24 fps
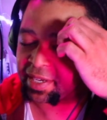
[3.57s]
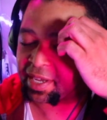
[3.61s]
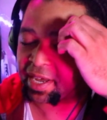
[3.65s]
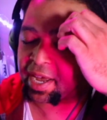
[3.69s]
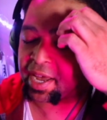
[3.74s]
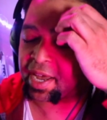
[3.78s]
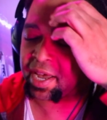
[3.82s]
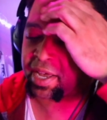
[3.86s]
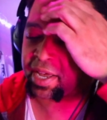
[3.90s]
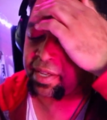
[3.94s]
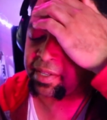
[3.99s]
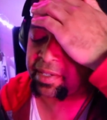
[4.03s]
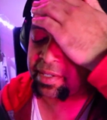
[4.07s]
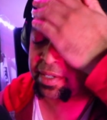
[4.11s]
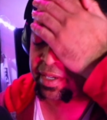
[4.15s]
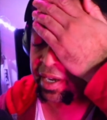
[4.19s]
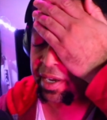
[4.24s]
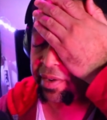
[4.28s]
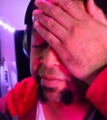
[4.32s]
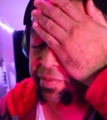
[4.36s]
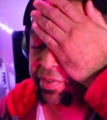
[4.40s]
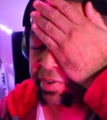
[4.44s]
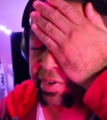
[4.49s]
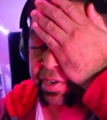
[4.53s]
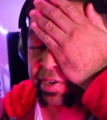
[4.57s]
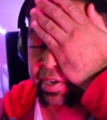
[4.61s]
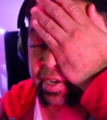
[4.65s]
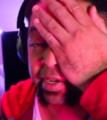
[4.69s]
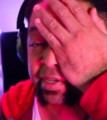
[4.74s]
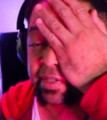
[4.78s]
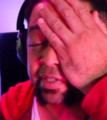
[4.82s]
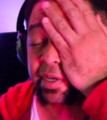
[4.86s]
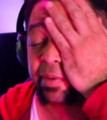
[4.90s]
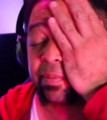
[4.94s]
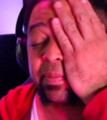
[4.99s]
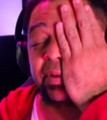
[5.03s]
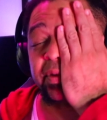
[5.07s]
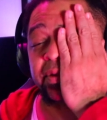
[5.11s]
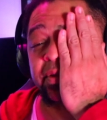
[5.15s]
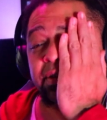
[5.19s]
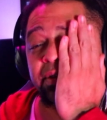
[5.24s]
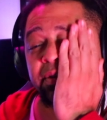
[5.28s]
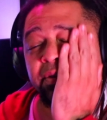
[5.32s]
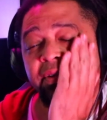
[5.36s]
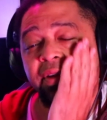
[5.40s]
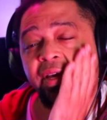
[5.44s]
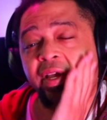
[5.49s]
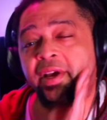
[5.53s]
Ah, it's time for the next
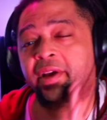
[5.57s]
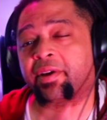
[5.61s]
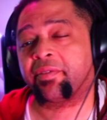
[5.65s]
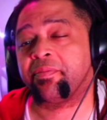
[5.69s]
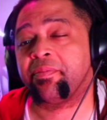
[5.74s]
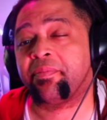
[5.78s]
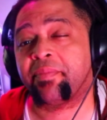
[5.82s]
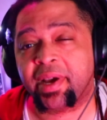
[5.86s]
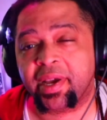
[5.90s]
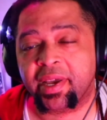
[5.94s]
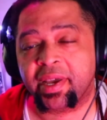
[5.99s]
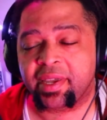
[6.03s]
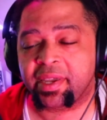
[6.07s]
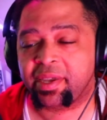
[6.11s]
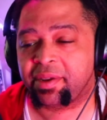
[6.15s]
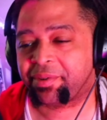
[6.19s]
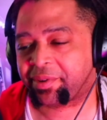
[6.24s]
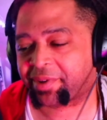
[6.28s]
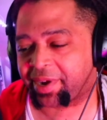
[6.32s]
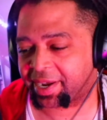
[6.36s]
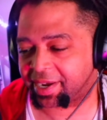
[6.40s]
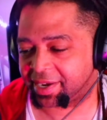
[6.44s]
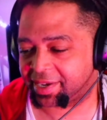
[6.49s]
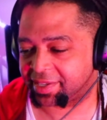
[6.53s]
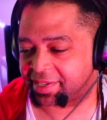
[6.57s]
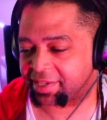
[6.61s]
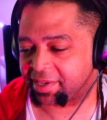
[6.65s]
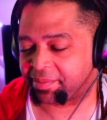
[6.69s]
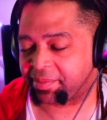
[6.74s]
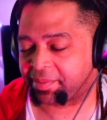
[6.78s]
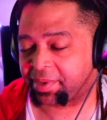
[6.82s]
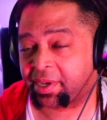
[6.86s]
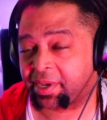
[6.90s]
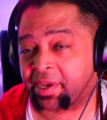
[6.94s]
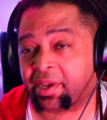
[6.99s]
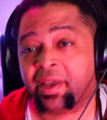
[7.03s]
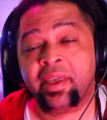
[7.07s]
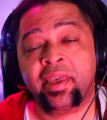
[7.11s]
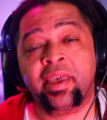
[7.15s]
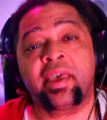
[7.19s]
episode of My Hero Academia.